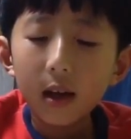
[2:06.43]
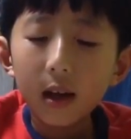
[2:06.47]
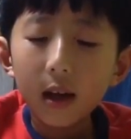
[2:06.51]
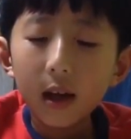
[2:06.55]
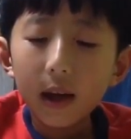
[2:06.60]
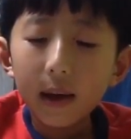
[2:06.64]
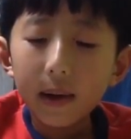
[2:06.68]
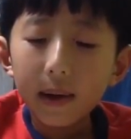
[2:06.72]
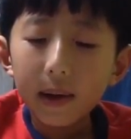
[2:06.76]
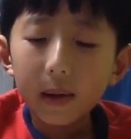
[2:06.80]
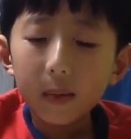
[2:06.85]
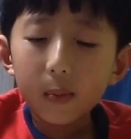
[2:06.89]

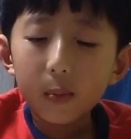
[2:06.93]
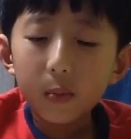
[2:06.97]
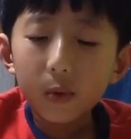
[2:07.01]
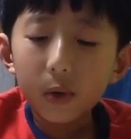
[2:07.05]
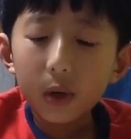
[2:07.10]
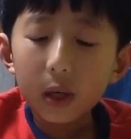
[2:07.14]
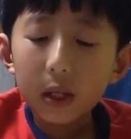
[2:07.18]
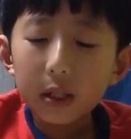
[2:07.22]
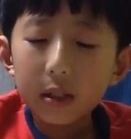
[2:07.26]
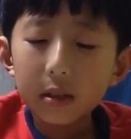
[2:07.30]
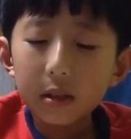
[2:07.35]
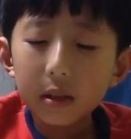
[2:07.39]
Ella
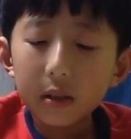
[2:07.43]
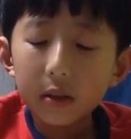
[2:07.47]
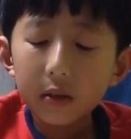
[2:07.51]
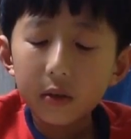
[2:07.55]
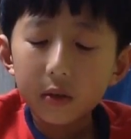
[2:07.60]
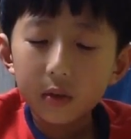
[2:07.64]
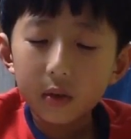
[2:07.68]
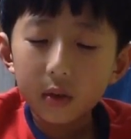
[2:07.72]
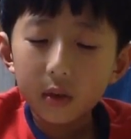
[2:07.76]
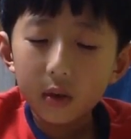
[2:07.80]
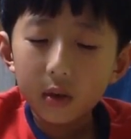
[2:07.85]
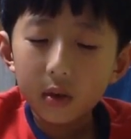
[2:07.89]
brushed
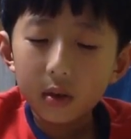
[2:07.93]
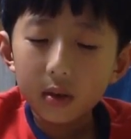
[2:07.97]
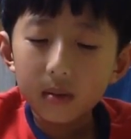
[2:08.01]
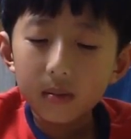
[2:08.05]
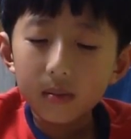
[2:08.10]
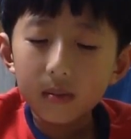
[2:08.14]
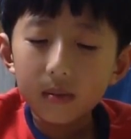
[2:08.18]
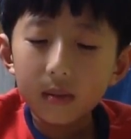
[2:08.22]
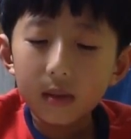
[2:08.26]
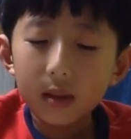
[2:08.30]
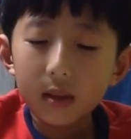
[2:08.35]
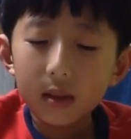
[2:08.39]
into dirt.
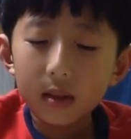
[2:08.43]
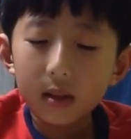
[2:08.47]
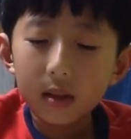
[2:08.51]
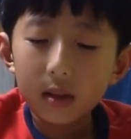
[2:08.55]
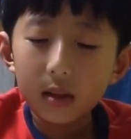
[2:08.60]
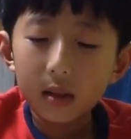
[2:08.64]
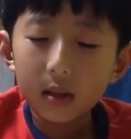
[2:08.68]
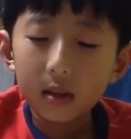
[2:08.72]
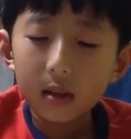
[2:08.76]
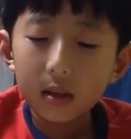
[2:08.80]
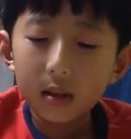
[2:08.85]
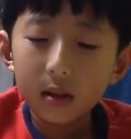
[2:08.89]
She
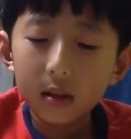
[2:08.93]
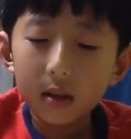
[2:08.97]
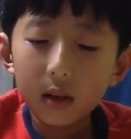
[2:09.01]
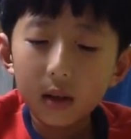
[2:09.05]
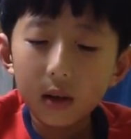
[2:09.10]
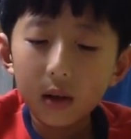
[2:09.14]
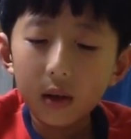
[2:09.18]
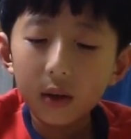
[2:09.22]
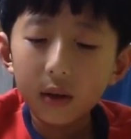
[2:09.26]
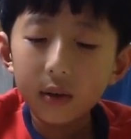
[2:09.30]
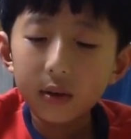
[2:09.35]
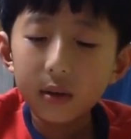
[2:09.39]

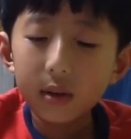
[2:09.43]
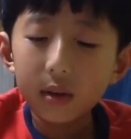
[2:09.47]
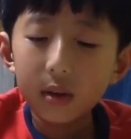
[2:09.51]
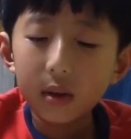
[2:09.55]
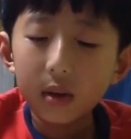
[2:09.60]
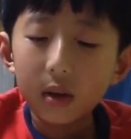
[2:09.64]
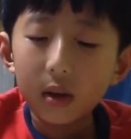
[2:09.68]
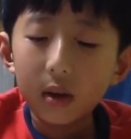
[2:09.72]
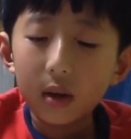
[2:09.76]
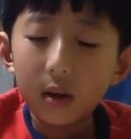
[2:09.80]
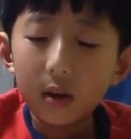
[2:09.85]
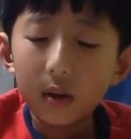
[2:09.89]
thought
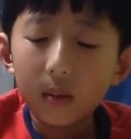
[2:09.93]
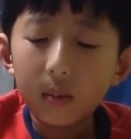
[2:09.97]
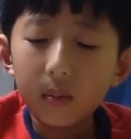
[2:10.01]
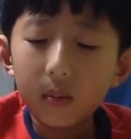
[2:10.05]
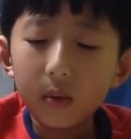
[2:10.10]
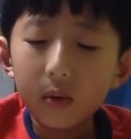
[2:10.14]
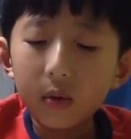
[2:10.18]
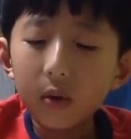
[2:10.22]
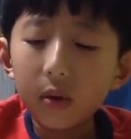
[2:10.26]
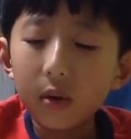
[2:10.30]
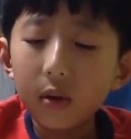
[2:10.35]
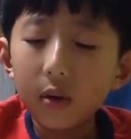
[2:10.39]
her
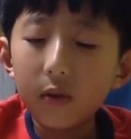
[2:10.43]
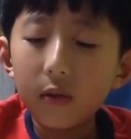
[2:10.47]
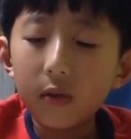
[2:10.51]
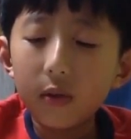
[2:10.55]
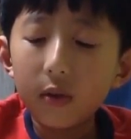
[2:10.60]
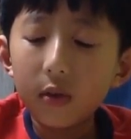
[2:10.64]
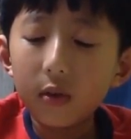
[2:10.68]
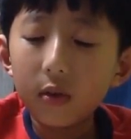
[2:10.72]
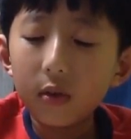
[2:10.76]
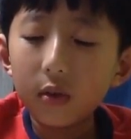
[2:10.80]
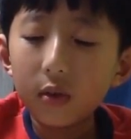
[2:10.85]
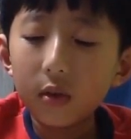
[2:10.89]

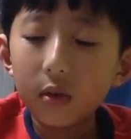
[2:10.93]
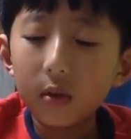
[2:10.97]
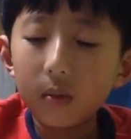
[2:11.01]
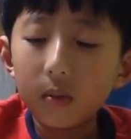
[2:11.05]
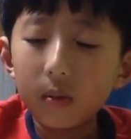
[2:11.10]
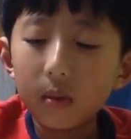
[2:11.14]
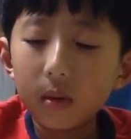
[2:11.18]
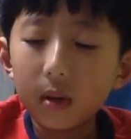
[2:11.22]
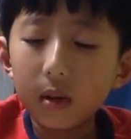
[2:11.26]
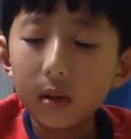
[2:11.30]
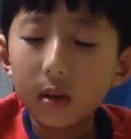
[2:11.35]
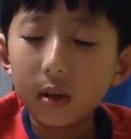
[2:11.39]
beautiful new
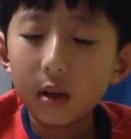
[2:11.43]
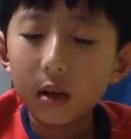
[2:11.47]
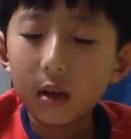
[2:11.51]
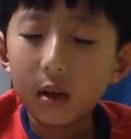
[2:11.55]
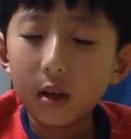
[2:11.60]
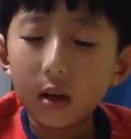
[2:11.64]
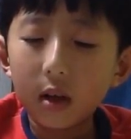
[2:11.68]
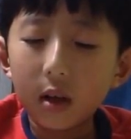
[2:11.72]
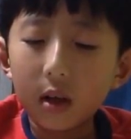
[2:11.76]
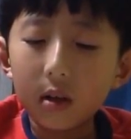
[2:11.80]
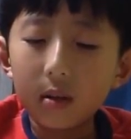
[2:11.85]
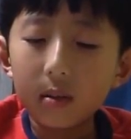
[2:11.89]
umbrella
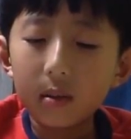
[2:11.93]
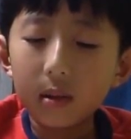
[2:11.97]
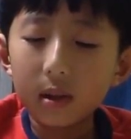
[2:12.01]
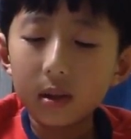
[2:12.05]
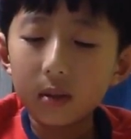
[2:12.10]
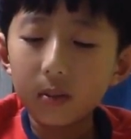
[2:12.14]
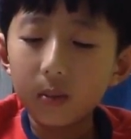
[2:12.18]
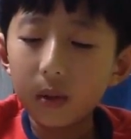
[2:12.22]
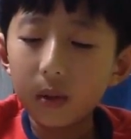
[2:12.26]
must